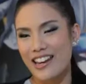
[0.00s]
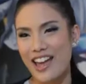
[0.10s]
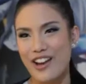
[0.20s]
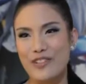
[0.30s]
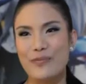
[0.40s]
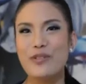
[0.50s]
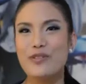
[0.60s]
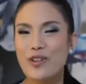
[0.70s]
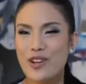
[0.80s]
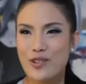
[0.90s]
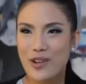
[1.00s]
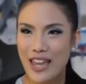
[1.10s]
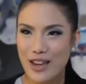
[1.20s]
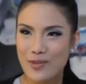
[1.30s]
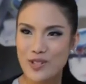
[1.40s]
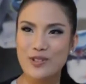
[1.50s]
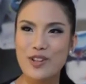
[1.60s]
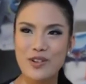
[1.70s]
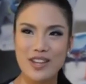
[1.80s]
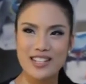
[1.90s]
Now, before you came to
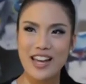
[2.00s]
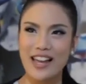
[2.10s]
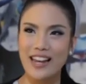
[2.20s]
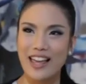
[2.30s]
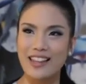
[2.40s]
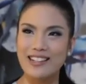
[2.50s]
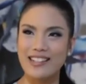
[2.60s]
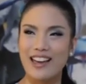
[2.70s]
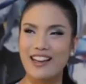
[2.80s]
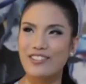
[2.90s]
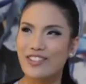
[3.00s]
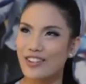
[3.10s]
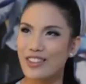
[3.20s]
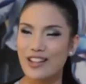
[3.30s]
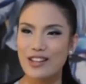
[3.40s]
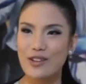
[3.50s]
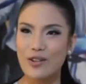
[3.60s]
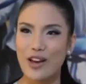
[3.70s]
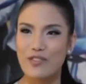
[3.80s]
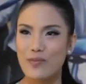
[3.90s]
Nokia Thailand, I've heard that you
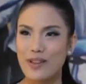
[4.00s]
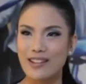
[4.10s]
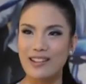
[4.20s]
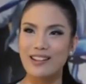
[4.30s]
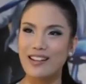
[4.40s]
have been